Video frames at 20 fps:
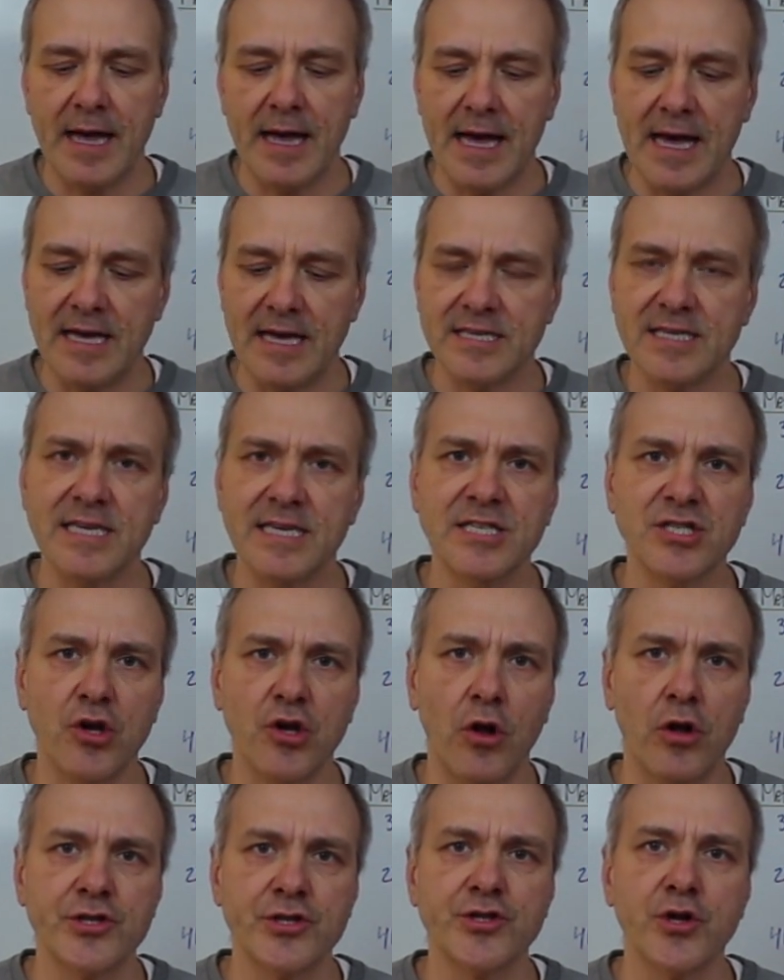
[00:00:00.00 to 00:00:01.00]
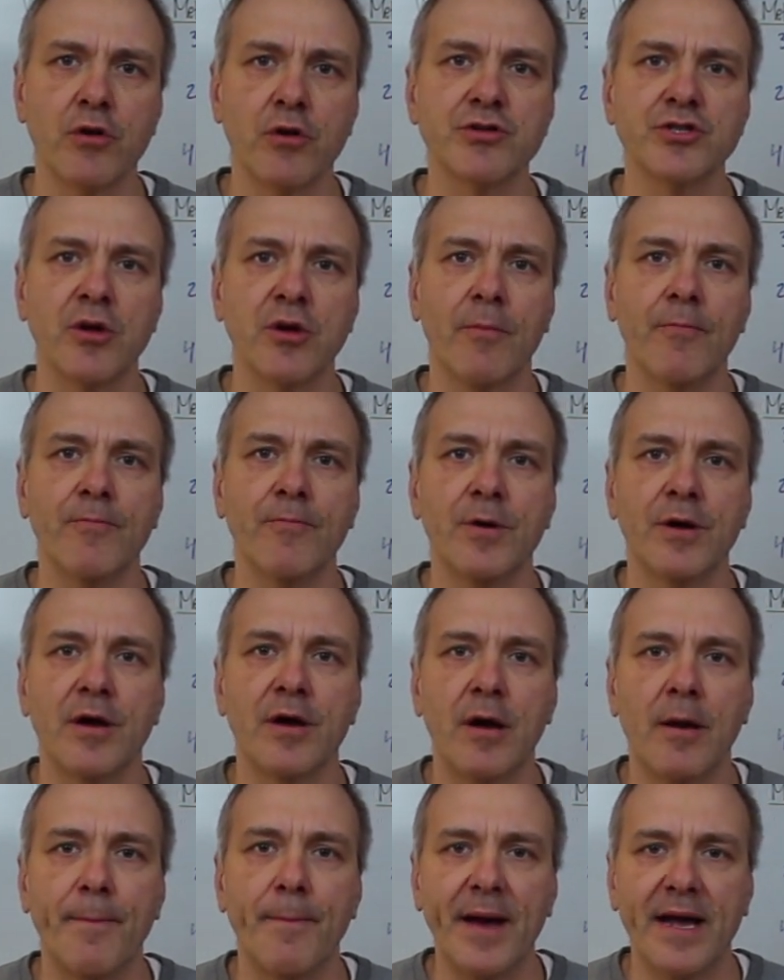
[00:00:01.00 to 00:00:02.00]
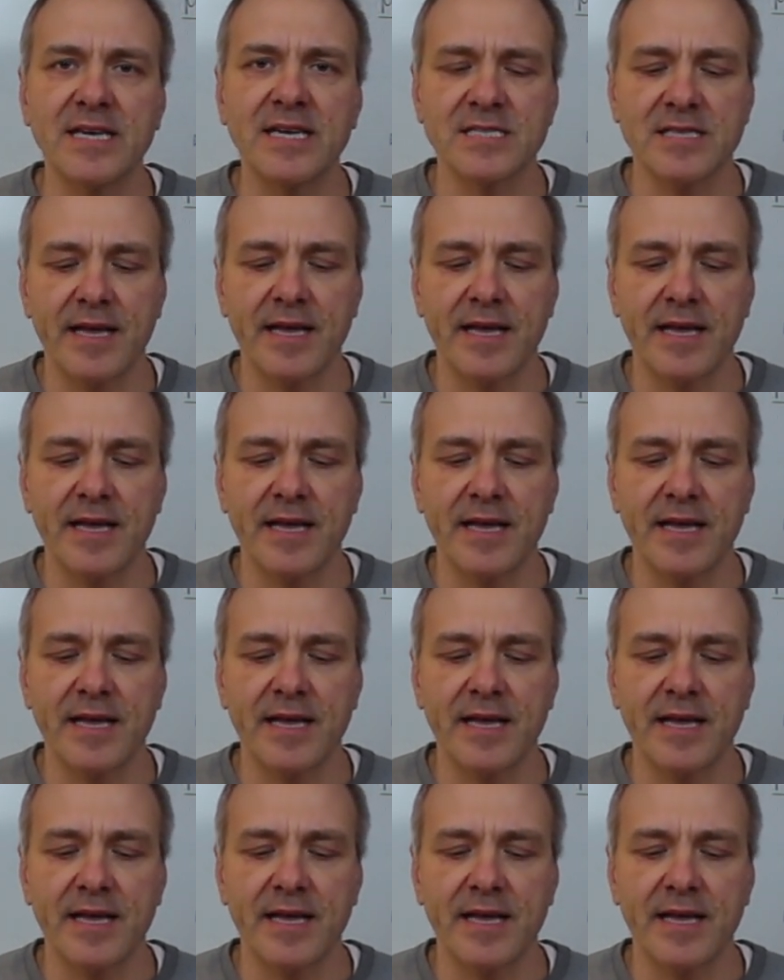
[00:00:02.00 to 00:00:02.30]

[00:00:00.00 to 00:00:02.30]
as it's also some baits